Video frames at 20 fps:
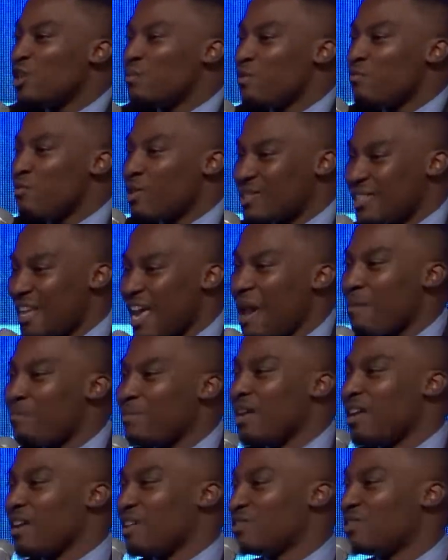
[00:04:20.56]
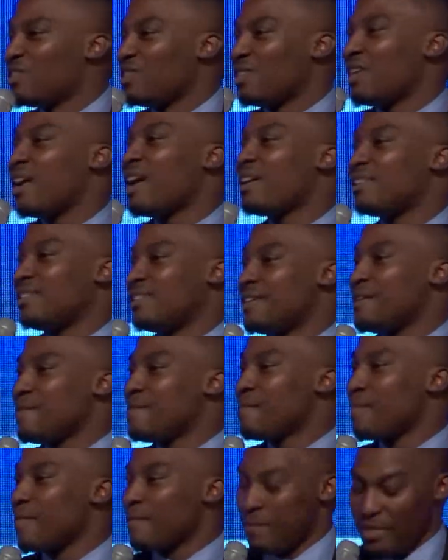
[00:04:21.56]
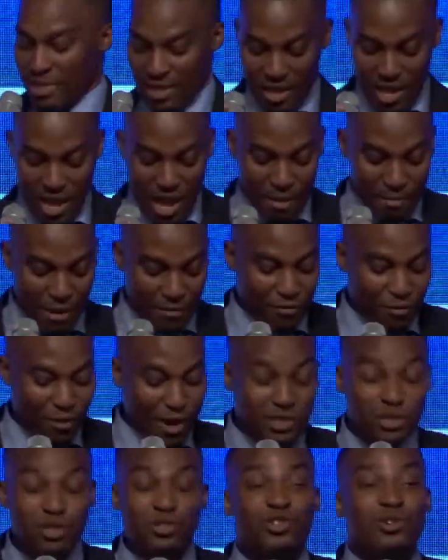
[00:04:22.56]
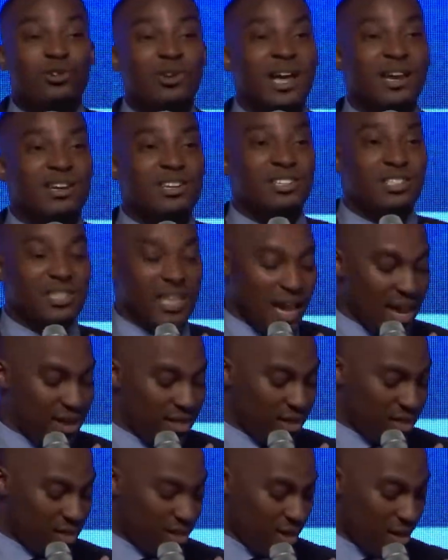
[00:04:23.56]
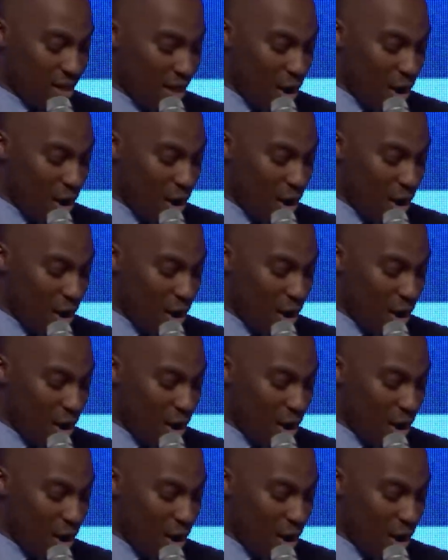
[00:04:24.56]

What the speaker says: of what's happening in society. But for us to truly understand this,